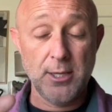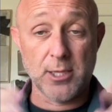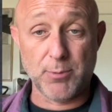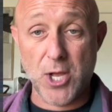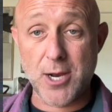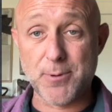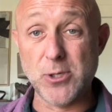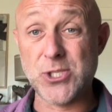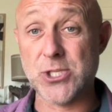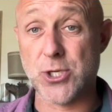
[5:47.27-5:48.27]
the blog
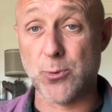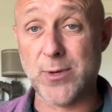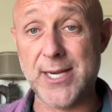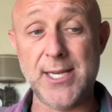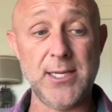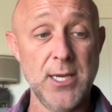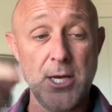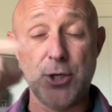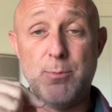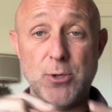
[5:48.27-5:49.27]
post that you're reading.
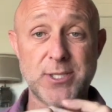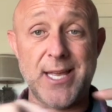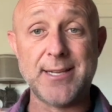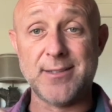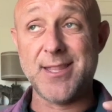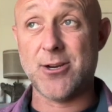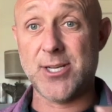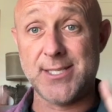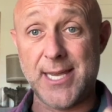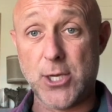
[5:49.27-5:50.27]
You most likely there
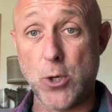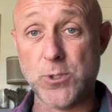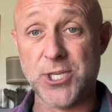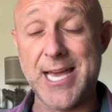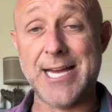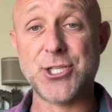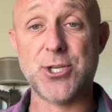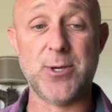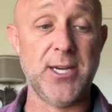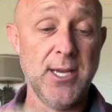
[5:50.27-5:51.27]
is a coach attached
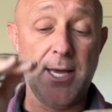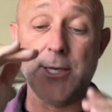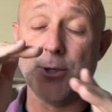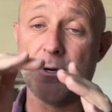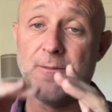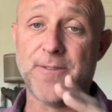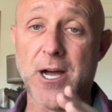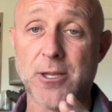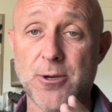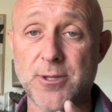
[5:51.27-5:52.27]
to it, and you can
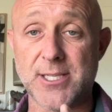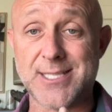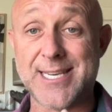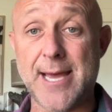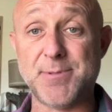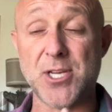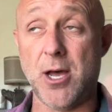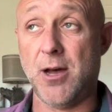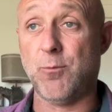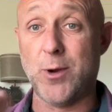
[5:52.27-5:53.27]
follow the steps
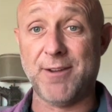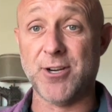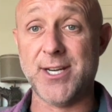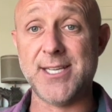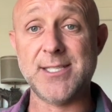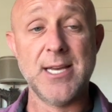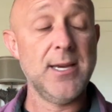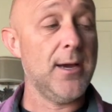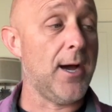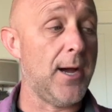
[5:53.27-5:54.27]
of whatever it is.
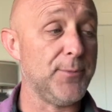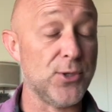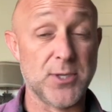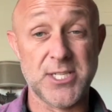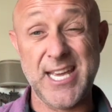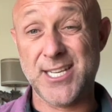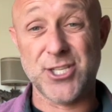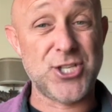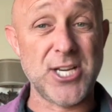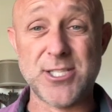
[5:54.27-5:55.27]
You can take and
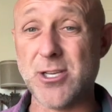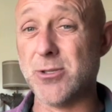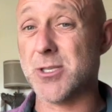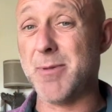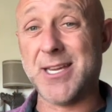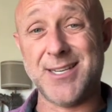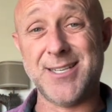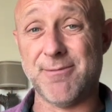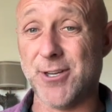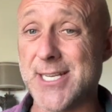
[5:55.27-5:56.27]
adjust those to make it a
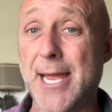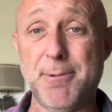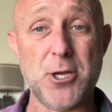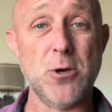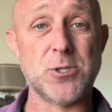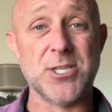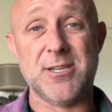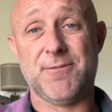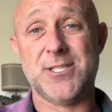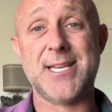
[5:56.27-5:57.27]
different type of coach, a
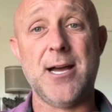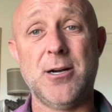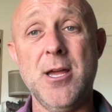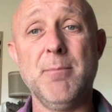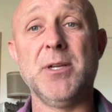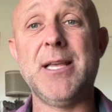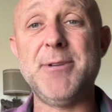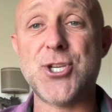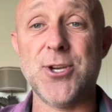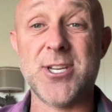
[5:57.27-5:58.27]
different style. But let me
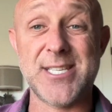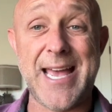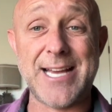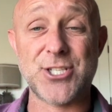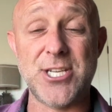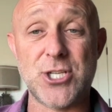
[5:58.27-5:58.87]
show you, because I actually